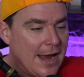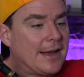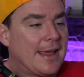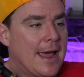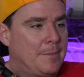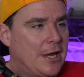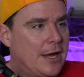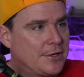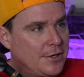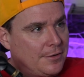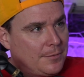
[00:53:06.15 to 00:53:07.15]
And Gabby
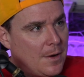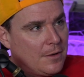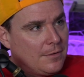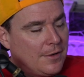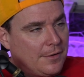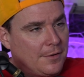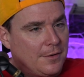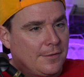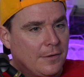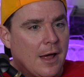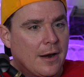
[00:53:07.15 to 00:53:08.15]
actually as well. It's a
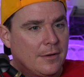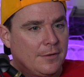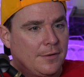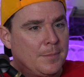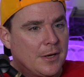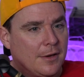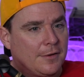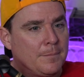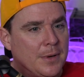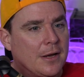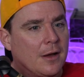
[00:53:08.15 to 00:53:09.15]

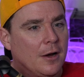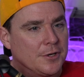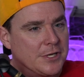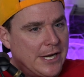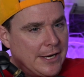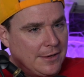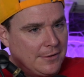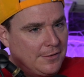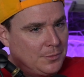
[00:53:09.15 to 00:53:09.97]
big undertaking, this